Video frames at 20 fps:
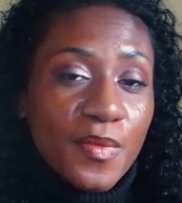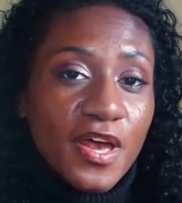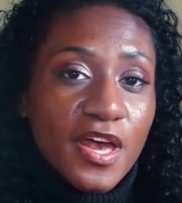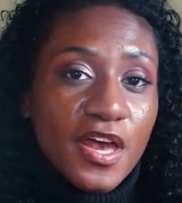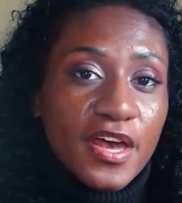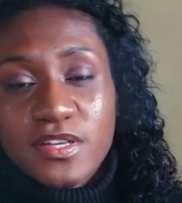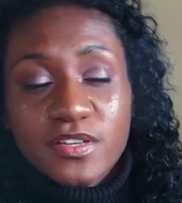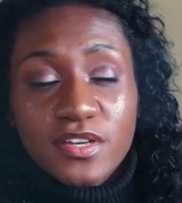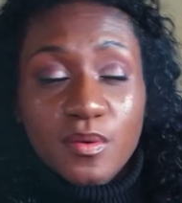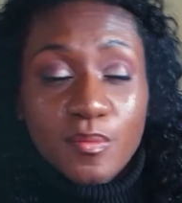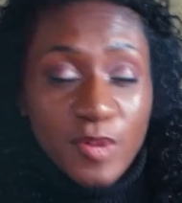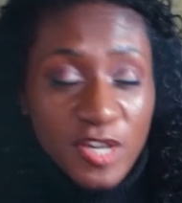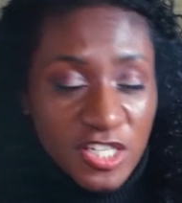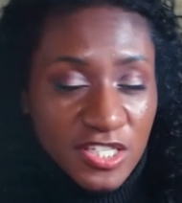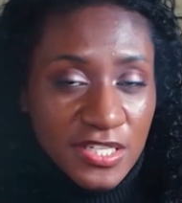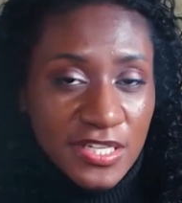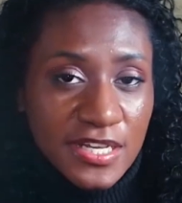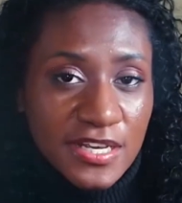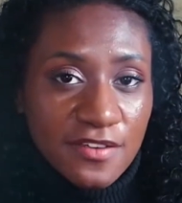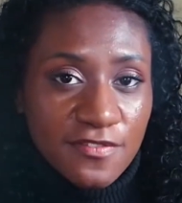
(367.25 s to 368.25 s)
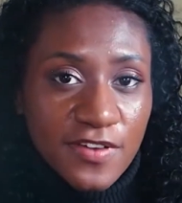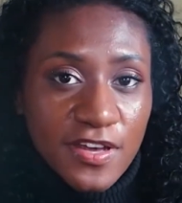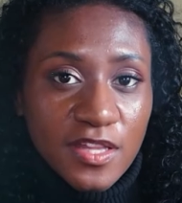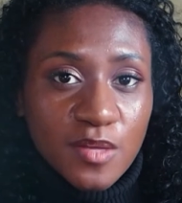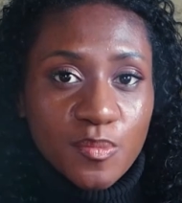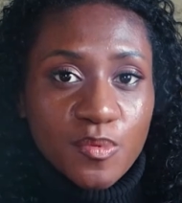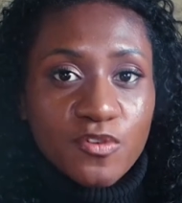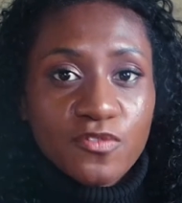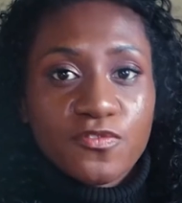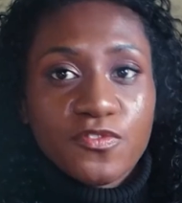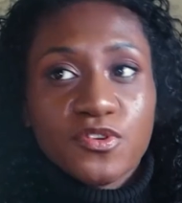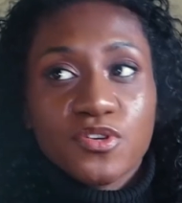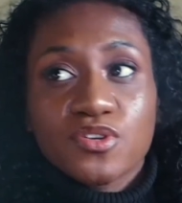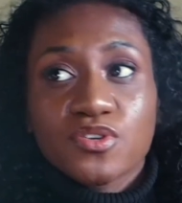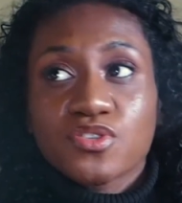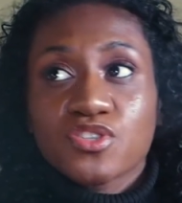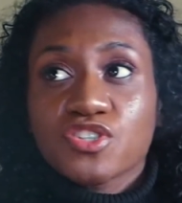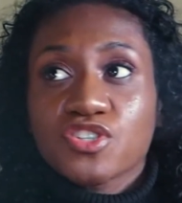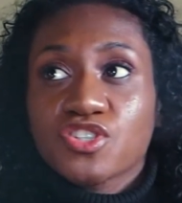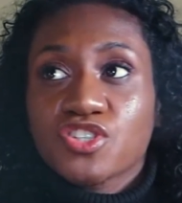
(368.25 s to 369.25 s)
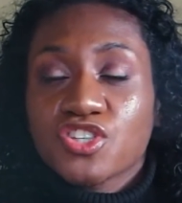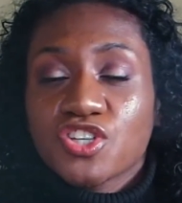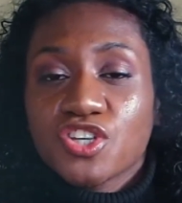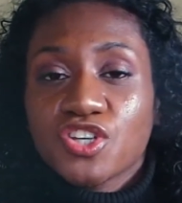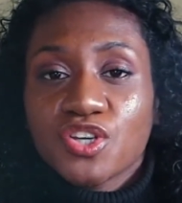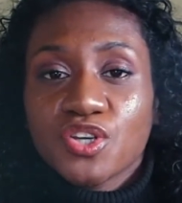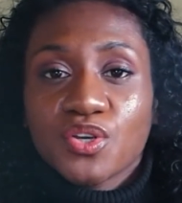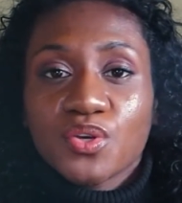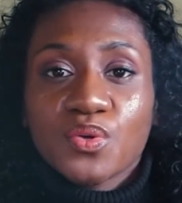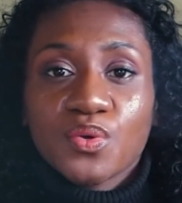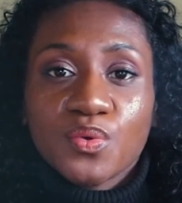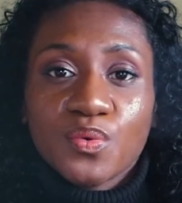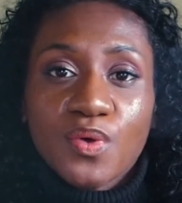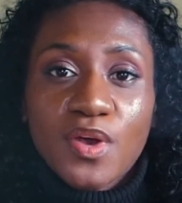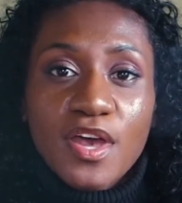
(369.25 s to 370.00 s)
the commercially available food to